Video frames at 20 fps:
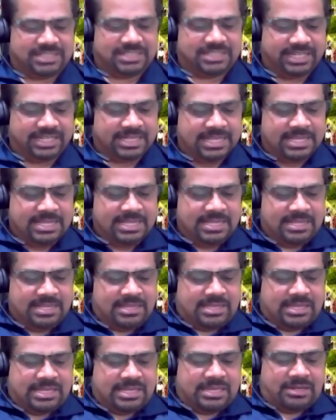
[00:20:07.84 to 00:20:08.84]
right?
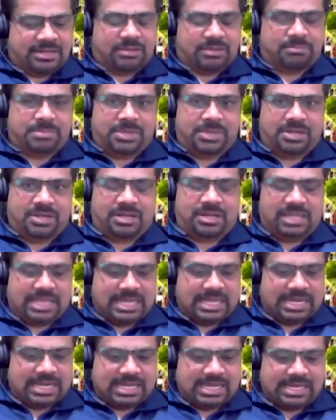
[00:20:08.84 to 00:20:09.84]
And beyond
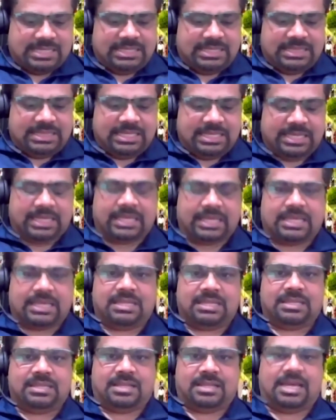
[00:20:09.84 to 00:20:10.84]
that, I
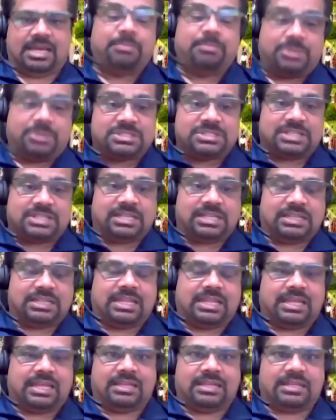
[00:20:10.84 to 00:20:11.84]
personally
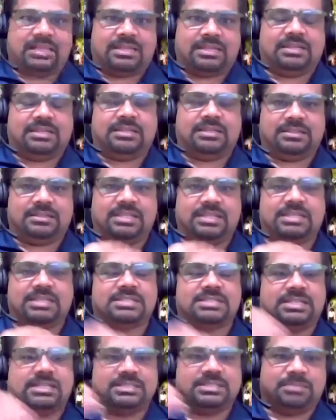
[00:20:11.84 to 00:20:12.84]
think,
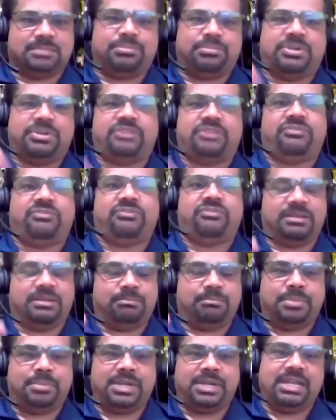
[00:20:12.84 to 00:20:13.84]
this is the
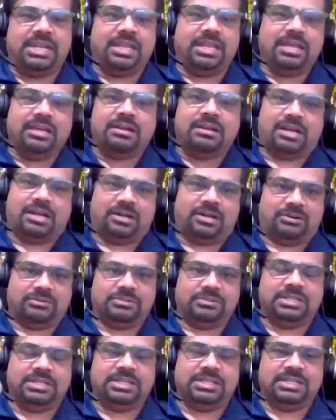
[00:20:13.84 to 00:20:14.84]
perfect breeding
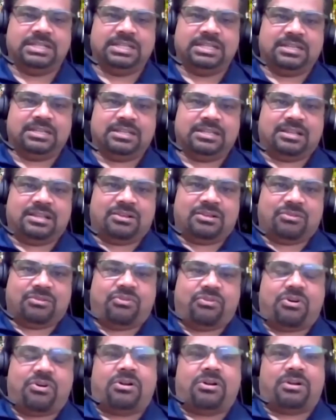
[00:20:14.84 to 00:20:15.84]
ground
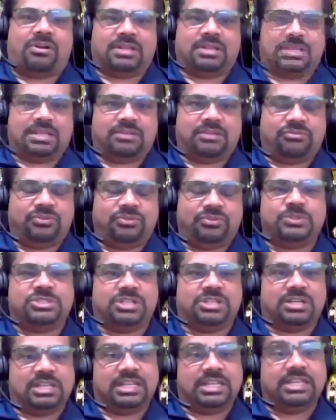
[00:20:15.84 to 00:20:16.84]
for
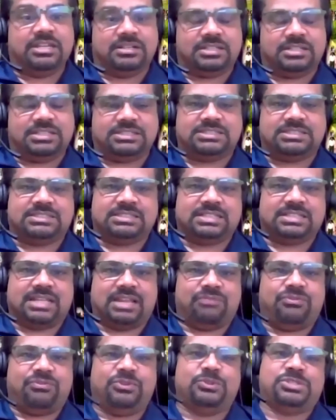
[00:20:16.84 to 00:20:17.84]
future leaders
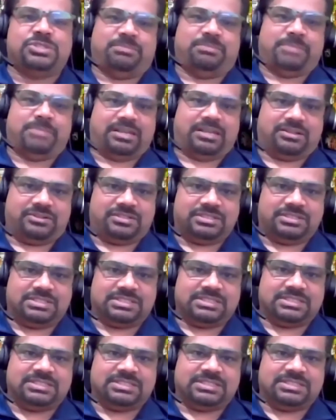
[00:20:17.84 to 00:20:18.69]
and future mentors,